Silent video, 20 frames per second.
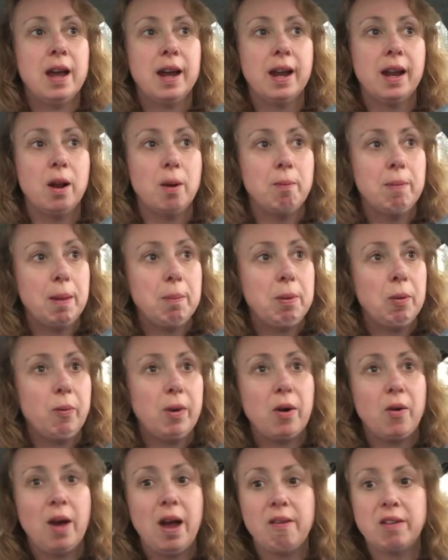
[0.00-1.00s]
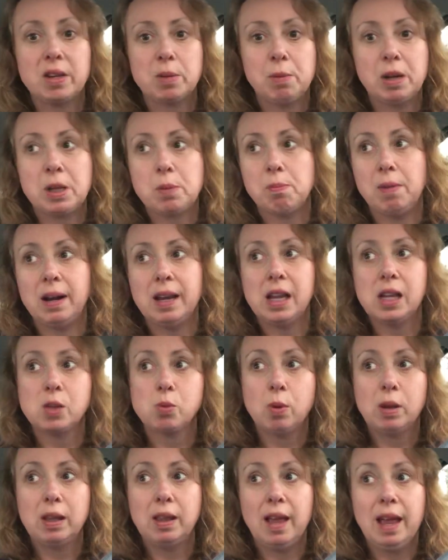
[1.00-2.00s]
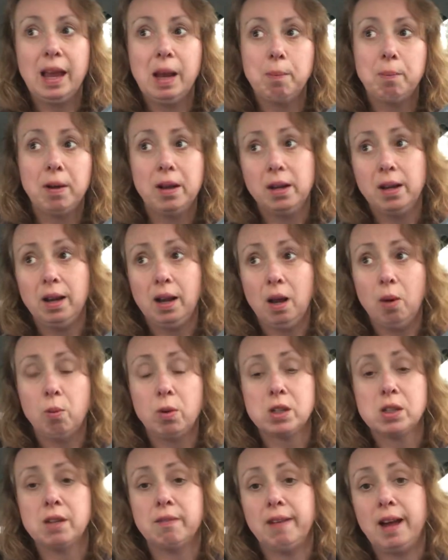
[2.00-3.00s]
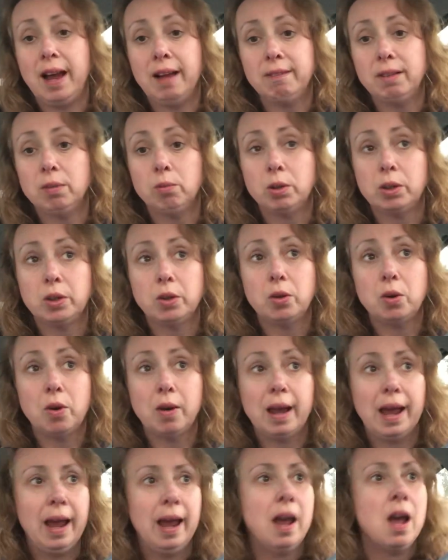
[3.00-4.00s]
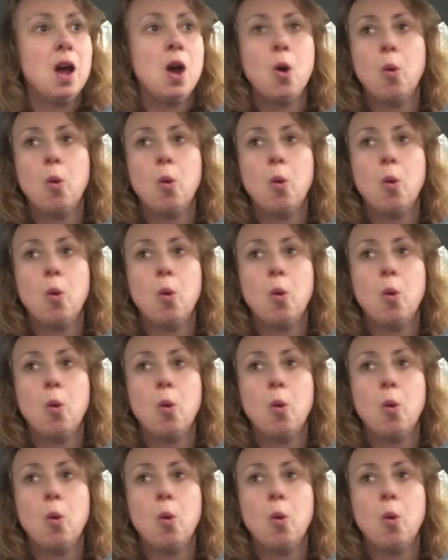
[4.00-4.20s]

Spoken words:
Maybe we don't have as much money as we'd like, but, we're surviving. We're doing okay.